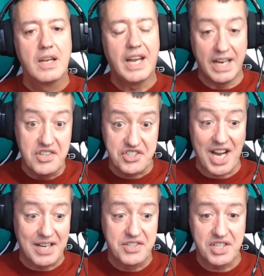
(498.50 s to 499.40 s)
it is
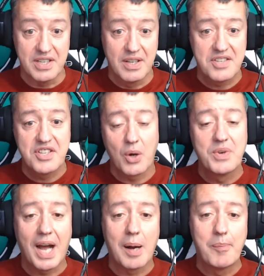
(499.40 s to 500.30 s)
challenging, there's no
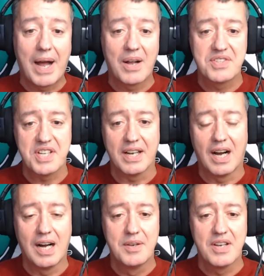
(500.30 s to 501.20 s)
doubt about it.
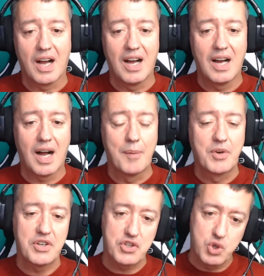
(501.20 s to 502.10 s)
And I'm
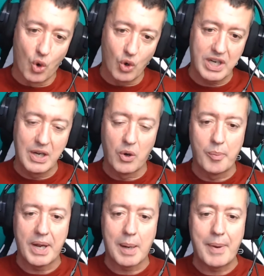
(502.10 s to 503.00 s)
going to talk a little
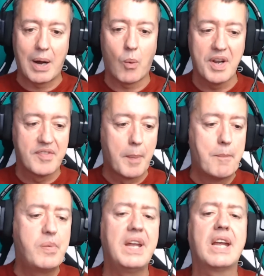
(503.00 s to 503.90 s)
bit about one of the
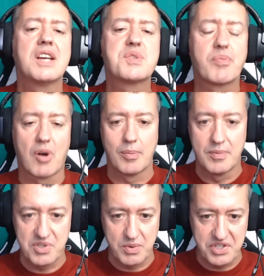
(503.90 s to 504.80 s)
biggest
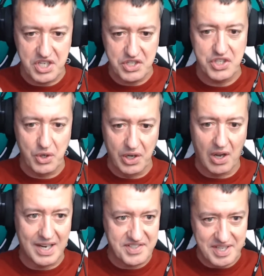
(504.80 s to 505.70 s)
problems with teaching
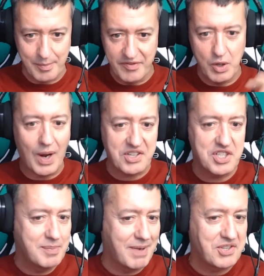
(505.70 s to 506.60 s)
online. Some of you
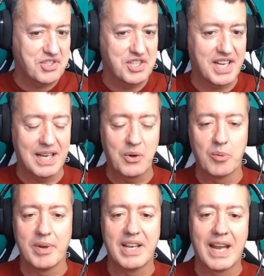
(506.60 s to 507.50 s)
actually mentioned it a little
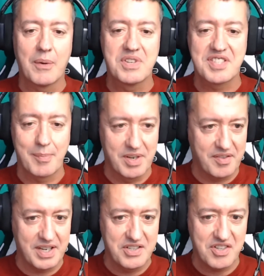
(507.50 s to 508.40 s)
bit there in some of the
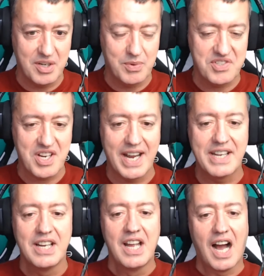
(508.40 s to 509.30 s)
things that you were
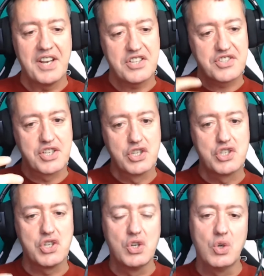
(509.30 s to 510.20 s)
saying, and it's to
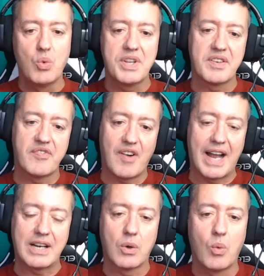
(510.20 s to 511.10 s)
do with the
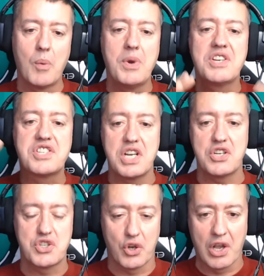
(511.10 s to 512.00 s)
fact that when we
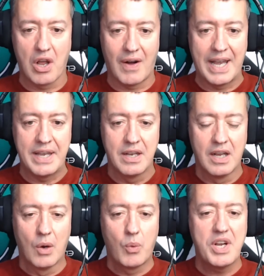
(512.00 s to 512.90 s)
teach online,
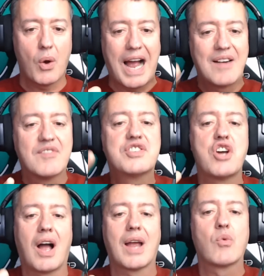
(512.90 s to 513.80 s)
we don't have
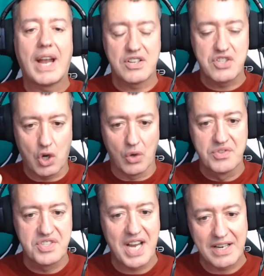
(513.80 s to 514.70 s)
direct
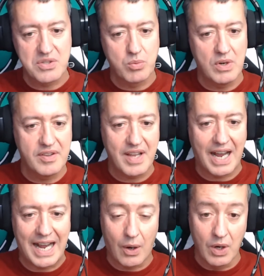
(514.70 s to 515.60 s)
contact with
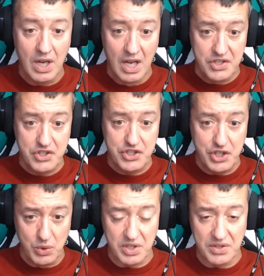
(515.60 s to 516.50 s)
our
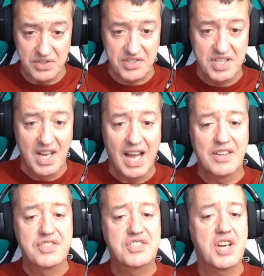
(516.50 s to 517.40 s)
students.
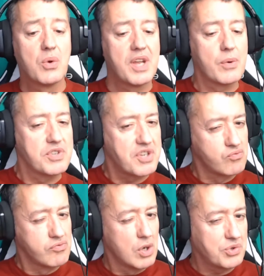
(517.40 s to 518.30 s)
And so there is a
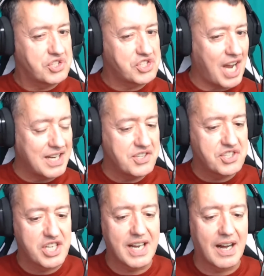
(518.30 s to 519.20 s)
real
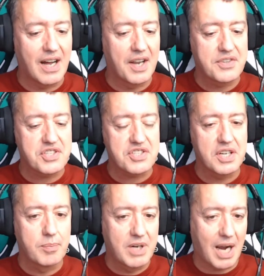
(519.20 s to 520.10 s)
challenge here. And I'm just
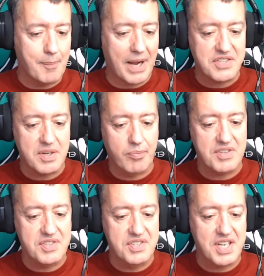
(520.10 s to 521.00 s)
going to come back to the
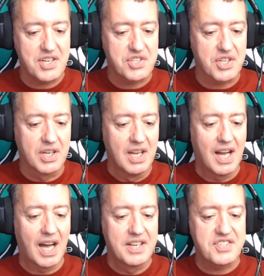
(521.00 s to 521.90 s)
presentation
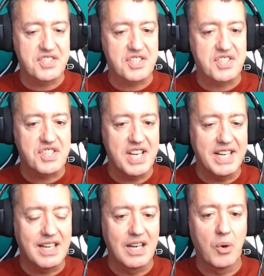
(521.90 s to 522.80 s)
and just
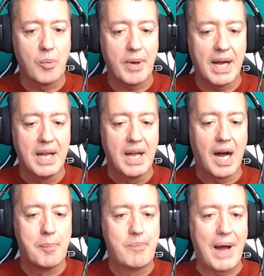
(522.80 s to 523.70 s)
think a little bit
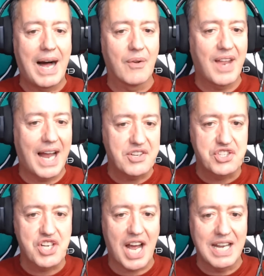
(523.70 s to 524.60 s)
about that
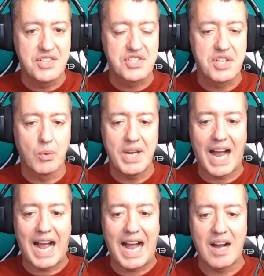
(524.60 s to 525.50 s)
challenge that we
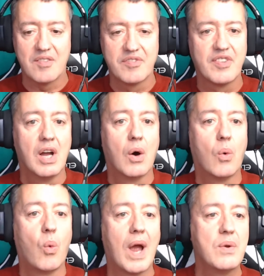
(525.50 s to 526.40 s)
have
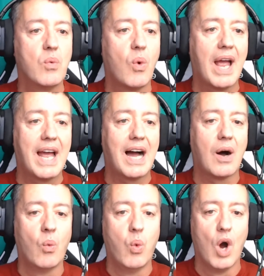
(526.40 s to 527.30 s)
when we're
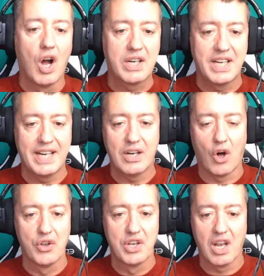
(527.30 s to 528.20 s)
working
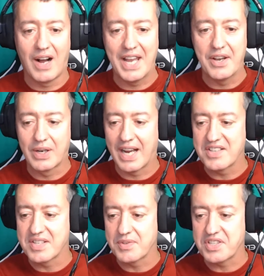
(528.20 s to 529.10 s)
online. Okay,
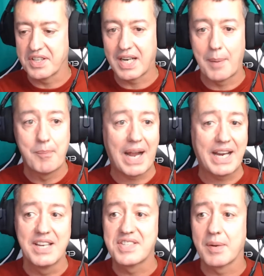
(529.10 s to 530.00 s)
so just going to come
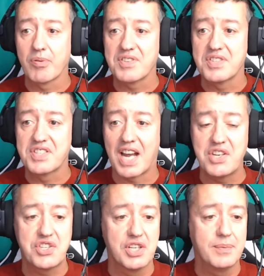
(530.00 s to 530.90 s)
back into the
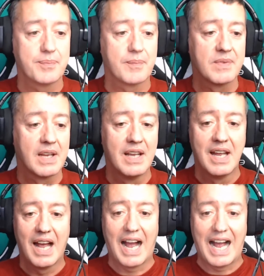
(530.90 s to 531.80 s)
presentation
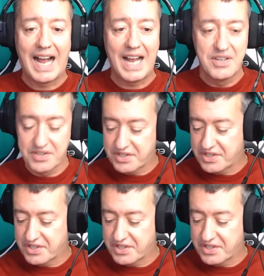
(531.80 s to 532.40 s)
and